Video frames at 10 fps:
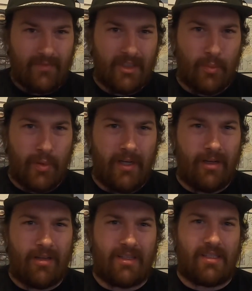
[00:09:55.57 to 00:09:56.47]

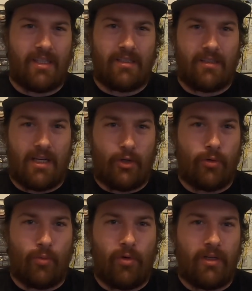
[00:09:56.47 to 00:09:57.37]
Depending on the season that
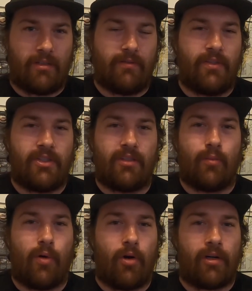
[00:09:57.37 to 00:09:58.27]
you are wanting to visit the
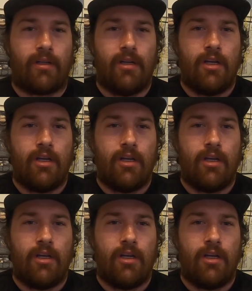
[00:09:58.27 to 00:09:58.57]
park,